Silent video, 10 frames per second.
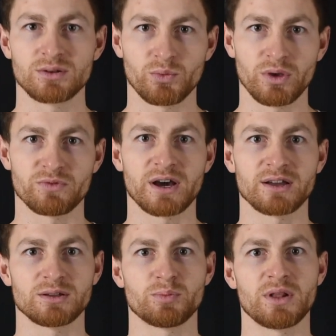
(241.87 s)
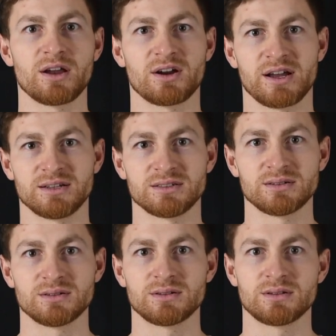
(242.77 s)
we find the player at.
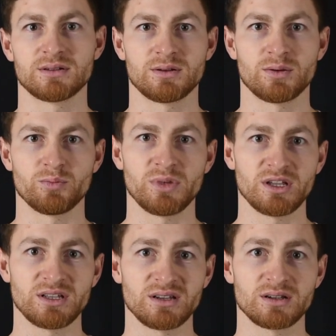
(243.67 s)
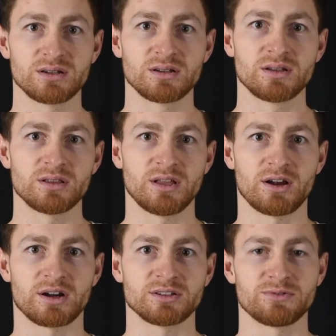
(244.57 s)
Meaning, there
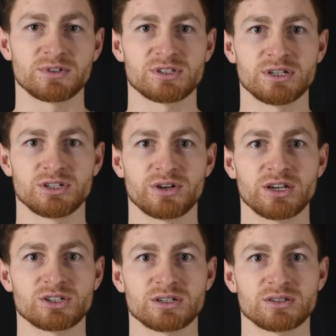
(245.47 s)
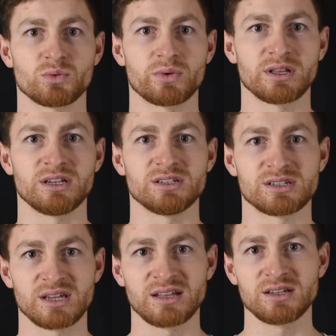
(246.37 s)
are different situations when he's
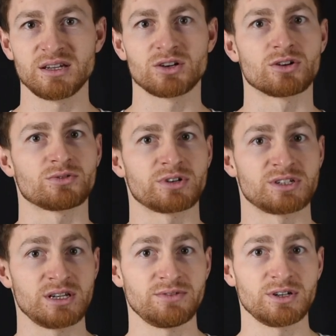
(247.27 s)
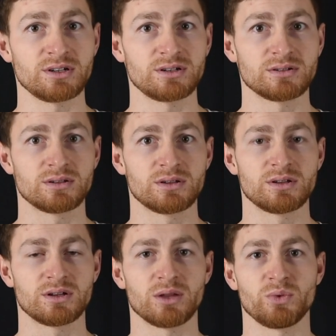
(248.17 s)
sending or receiving,
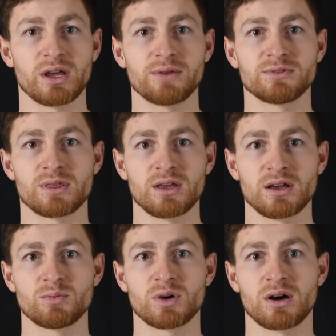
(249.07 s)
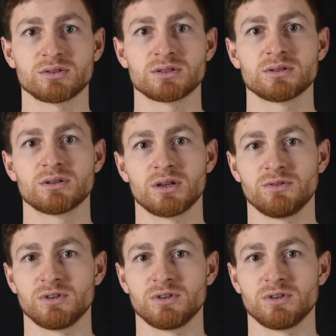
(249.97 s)
and we have to think about if